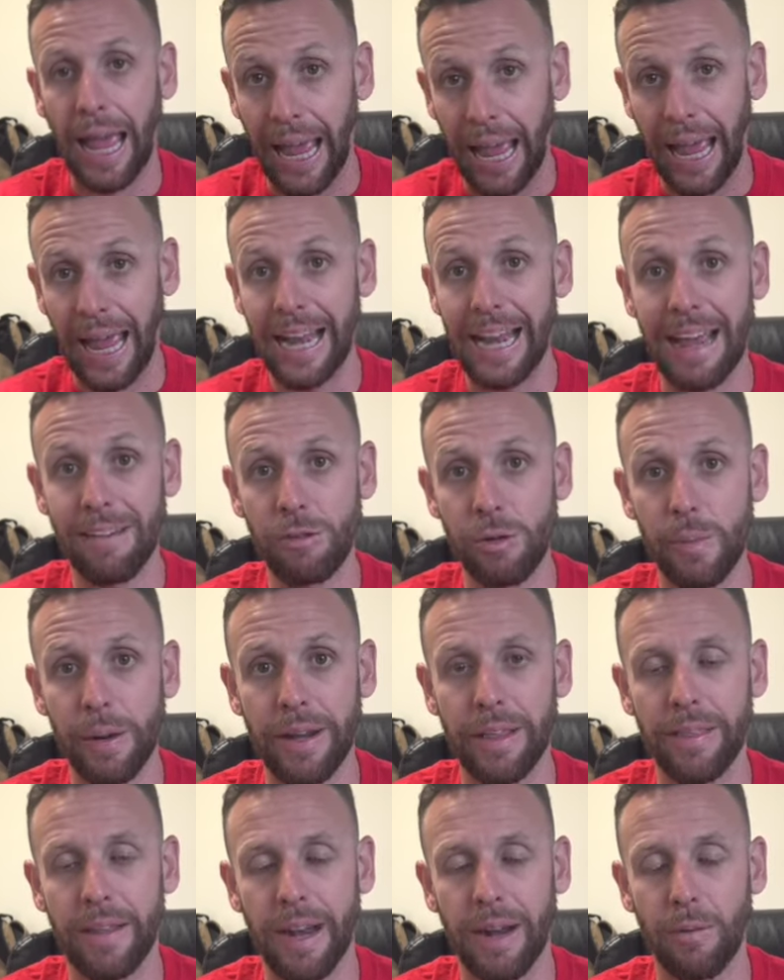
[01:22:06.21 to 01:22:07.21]
And everybody
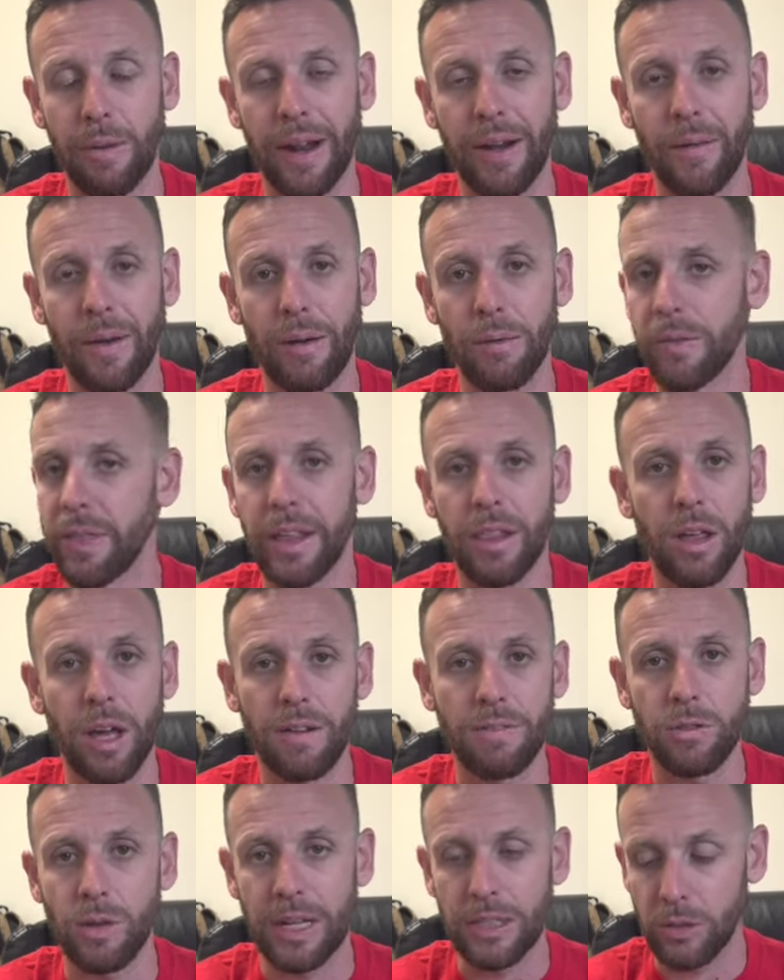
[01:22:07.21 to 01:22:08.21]
that I ran a route with, I
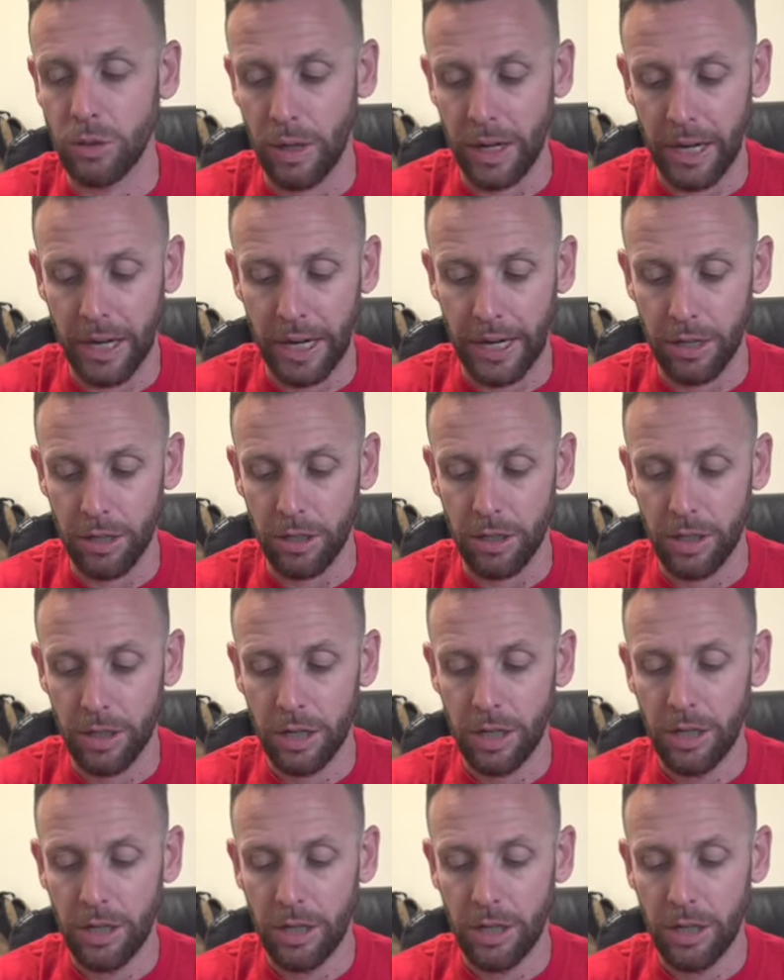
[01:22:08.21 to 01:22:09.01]
loved, right? So I hired,